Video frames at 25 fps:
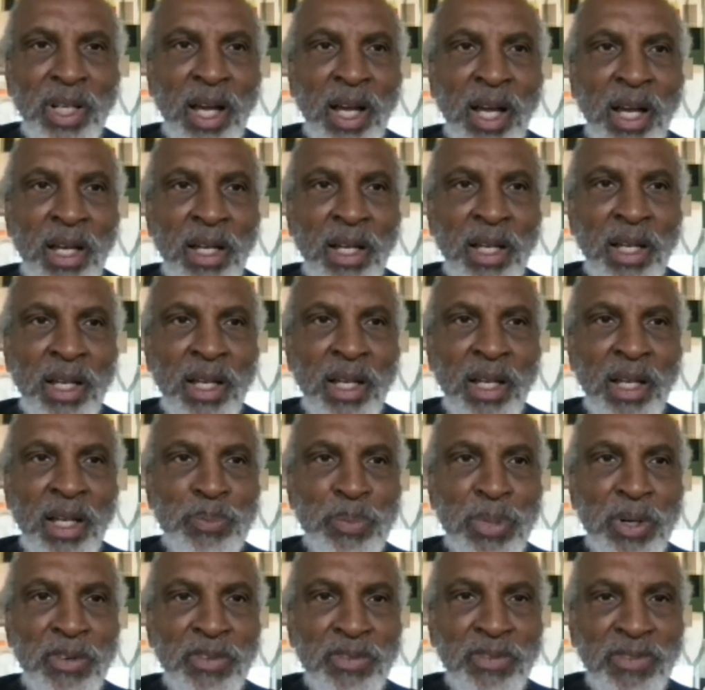uh, is
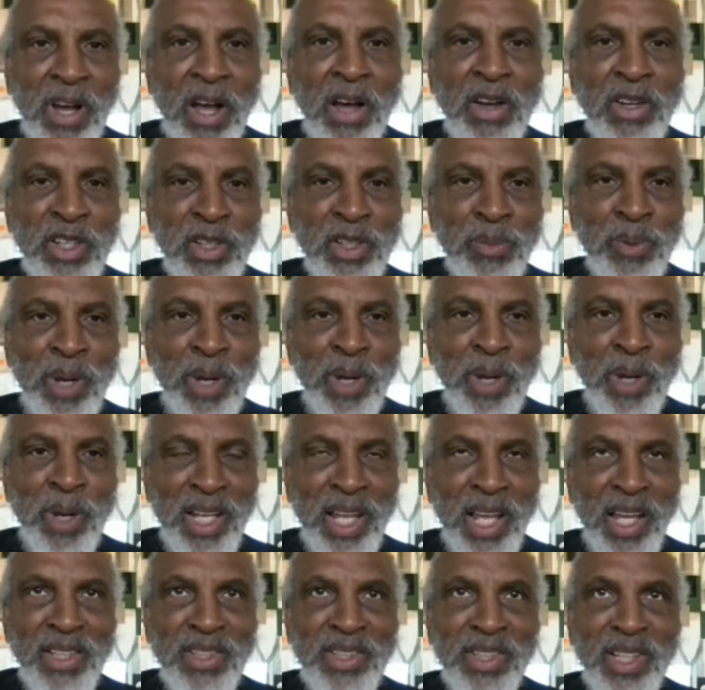profoundly
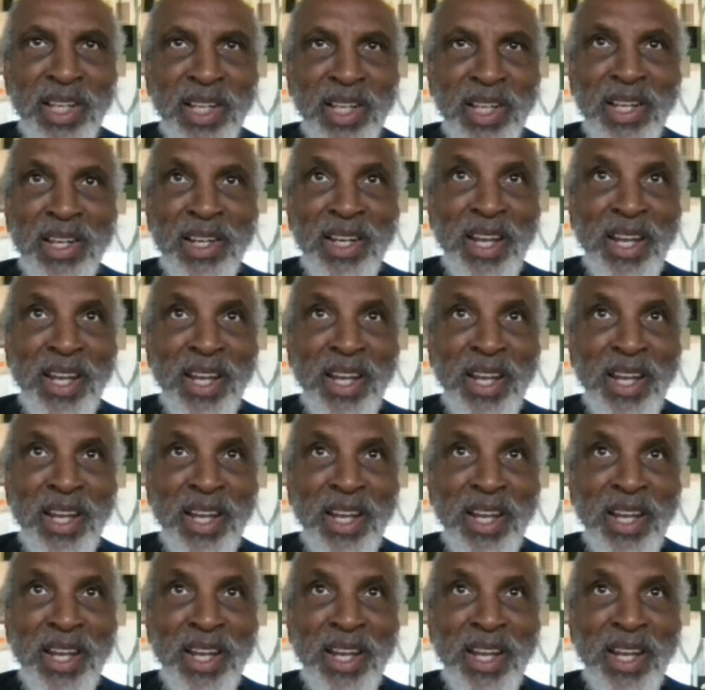racialized.